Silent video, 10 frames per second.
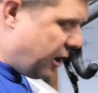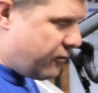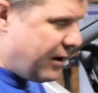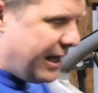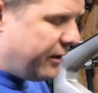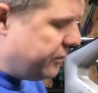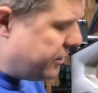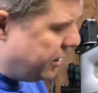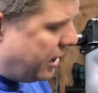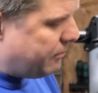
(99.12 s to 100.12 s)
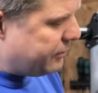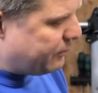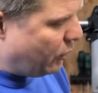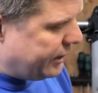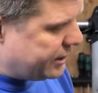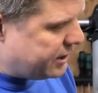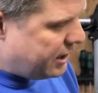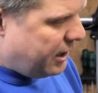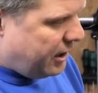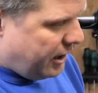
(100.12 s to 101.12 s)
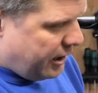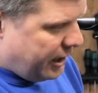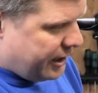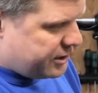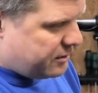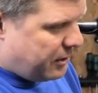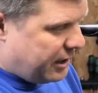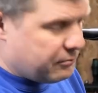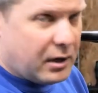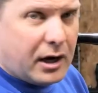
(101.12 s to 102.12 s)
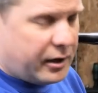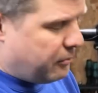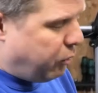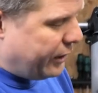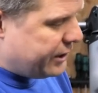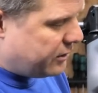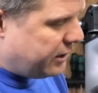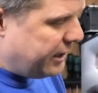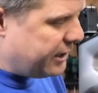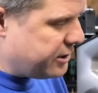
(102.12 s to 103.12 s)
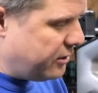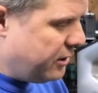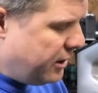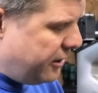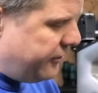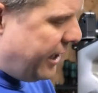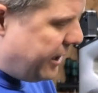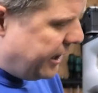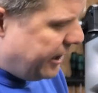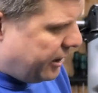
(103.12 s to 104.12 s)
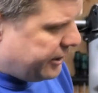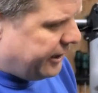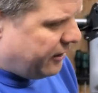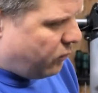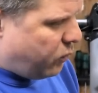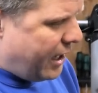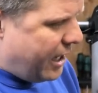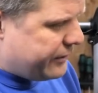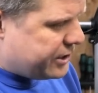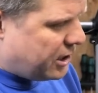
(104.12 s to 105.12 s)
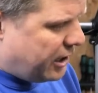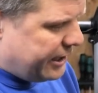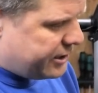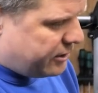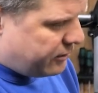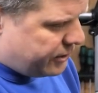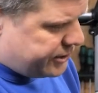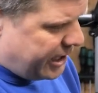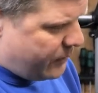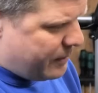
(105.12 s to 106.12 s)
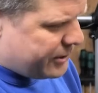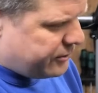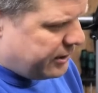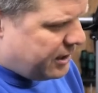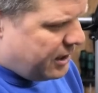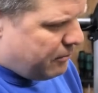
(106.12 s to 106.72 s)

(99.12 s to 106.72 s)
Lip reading: go around the compass points. And I like to mark the points on here. So then I get an idea of where is tight. So across here, we're measuring